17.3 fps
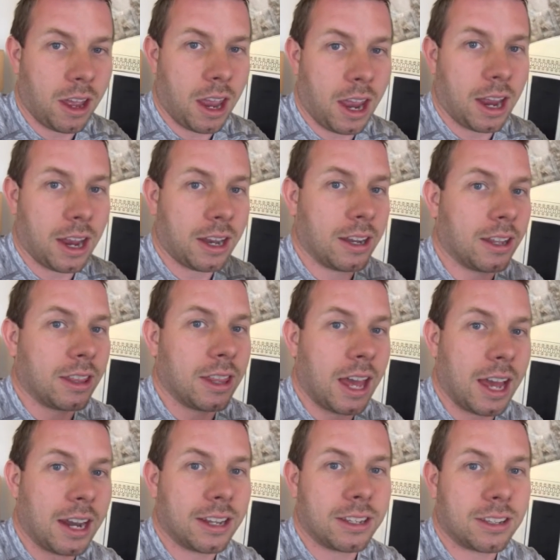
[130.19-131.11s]
and
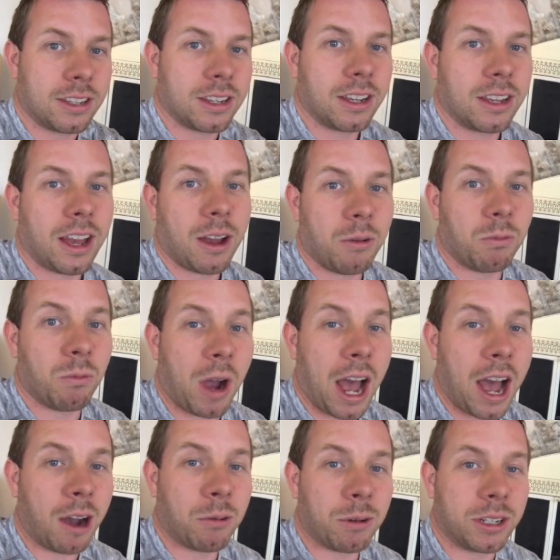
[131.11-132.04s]
that is
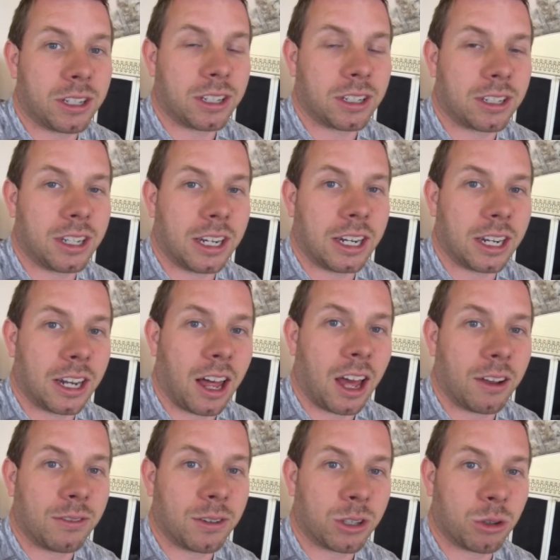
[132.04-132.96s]
how we succeed in
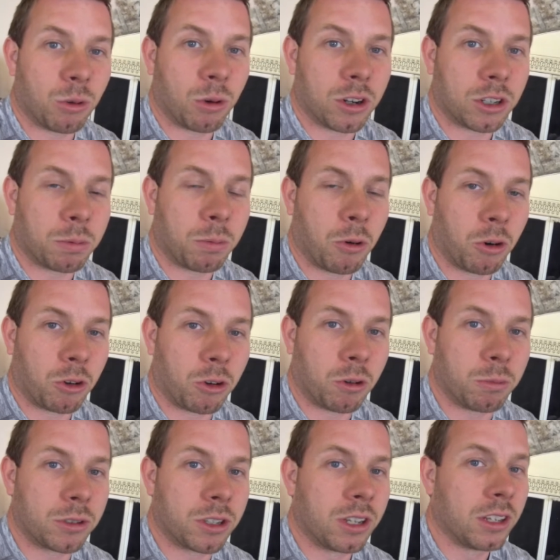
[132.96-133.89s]
life, is through our support
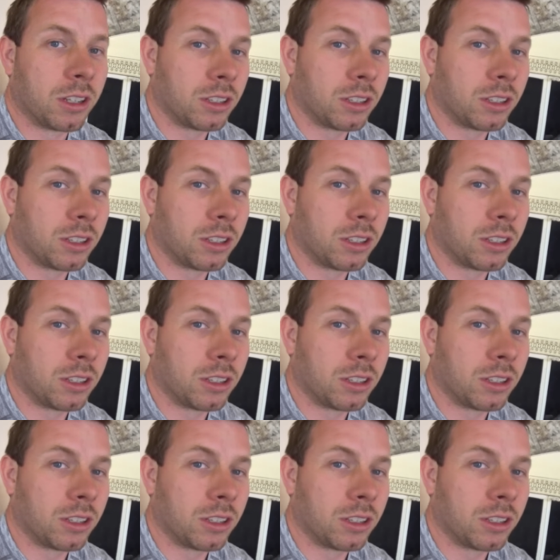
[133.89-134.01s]
groups.